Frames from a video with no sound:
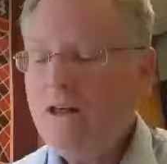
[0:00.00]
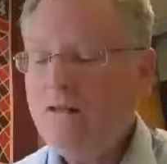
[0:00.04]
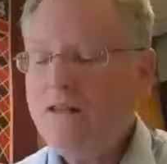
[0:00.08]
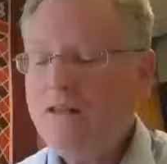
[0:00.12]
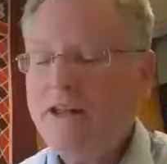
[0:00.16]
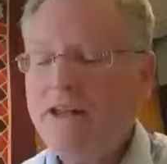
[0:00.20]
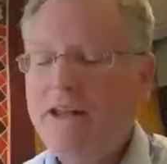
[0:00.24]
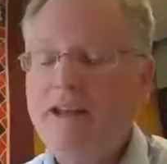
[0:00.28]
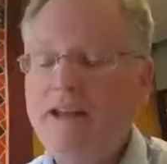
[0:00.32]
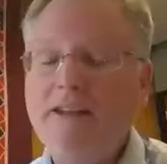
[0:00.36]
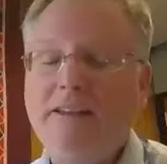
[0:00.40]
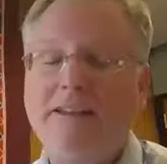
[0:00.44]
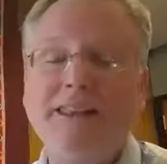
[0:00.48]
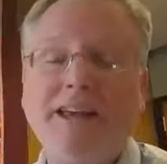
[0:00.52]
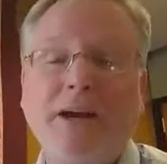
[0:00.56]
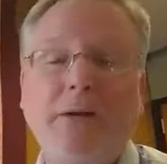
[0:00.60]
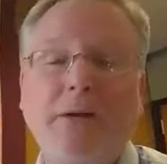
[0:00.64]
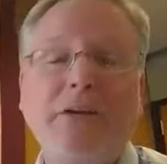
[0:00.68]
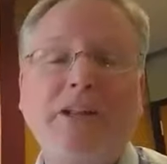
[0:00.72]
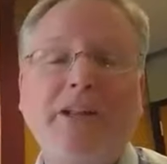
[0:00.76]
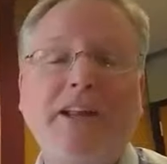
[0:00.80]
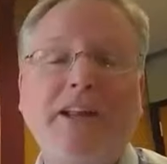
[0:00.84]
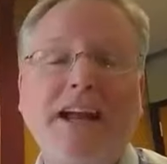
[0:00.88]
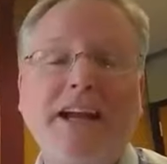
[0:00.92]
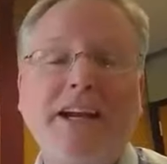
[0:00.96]
they
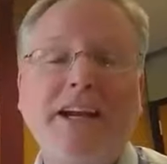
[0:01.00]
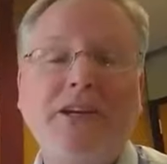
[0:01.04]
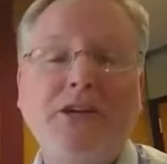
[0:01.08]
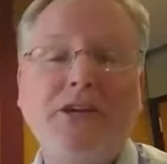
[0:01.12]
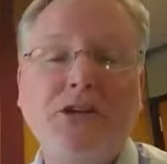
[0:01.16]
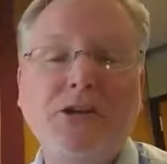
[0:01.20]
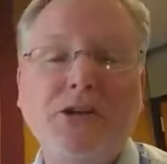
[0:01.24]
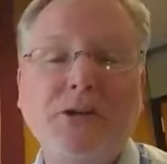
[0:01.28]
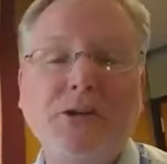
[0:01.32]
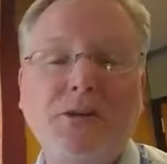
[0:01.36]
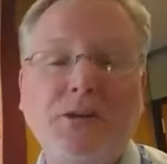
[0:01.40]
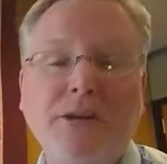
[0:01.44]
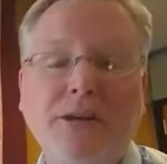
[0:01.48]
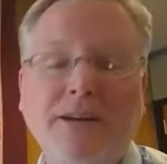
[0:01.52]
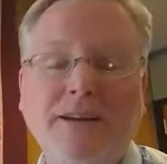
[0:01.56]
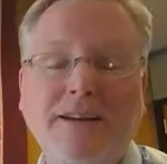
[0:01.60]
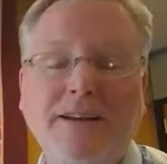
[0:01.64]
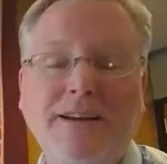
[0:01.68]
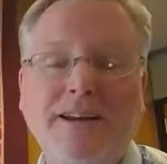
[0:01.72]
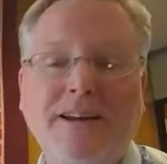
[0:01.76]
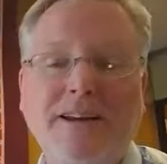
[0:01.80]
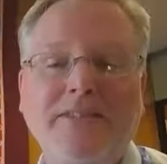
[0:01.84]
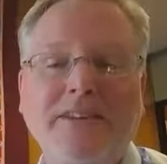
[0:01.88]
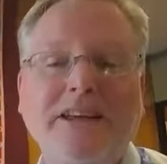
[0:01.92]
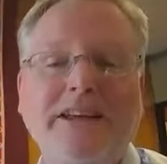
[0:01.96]
would like to,
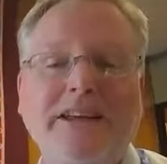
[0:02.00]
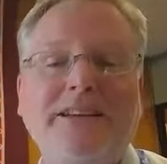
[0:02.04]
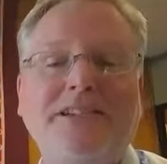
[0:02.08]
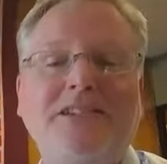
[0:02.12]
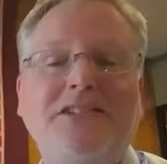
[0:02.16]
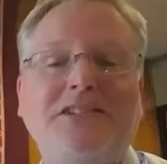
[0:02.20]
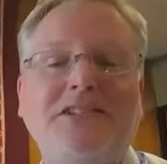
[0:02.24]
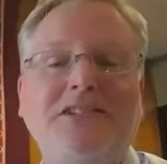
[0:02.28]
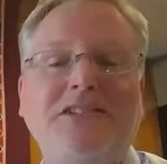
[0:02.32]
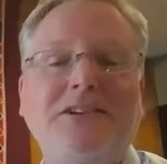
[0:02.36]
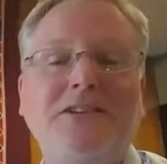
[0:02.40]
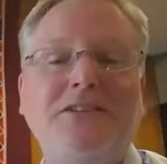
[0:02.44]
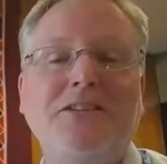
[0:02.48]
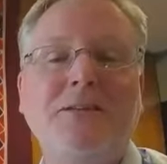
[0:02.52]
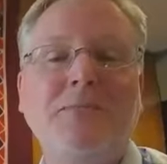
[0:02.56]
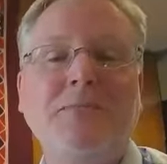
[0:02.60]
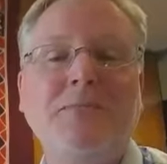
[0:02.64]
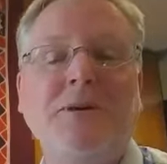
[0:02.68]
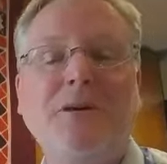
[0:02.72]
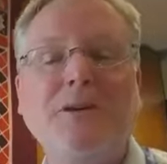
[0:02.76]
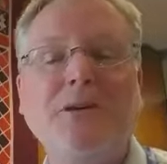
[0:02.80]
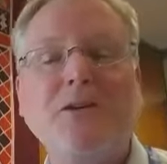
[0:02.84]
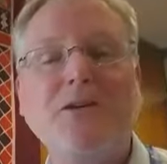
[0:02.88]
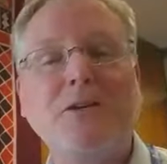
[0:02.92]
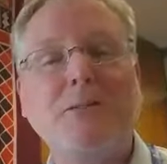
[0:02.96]
and they consider them
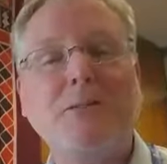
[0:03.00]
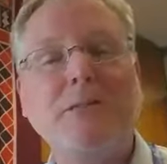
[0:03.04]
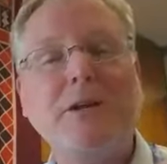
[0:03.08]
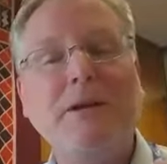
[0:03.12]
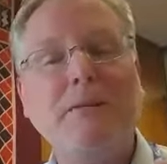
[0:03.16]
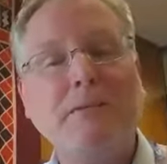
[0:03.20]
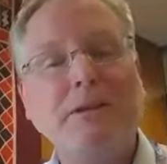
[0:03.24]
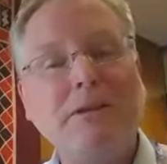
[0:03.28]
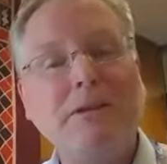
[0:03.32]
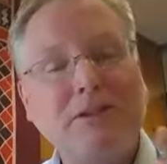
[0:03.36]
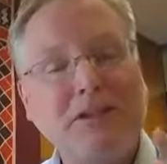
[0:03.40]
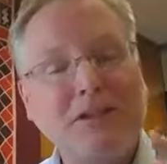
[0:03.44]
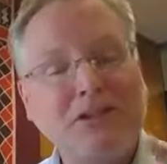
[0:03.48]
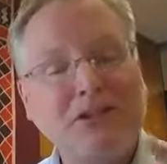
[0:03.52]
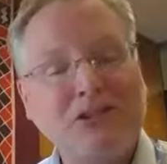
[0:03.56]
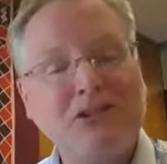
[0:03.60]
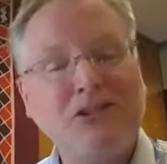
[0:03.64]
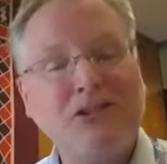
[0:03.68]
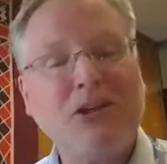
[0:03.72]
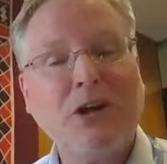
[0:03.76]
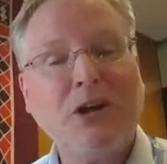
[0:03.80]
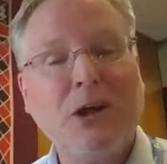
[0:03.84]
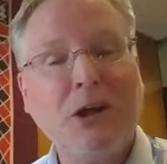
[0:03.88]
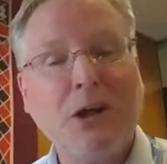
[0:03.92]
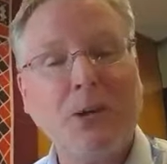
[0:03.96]
part of their people of
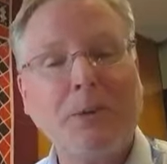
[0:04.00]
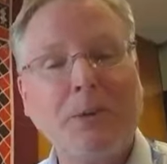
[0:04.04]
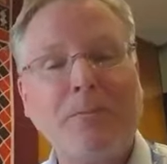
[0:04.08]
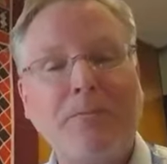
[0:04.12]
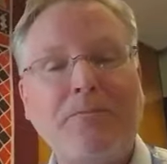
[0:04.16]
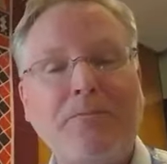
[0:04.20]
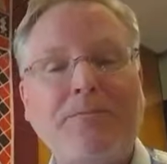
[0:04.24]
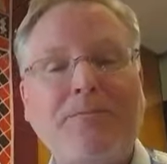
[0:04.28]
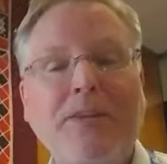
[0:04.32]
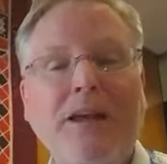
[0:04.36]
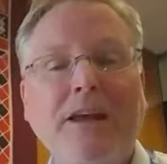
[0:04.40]
concern,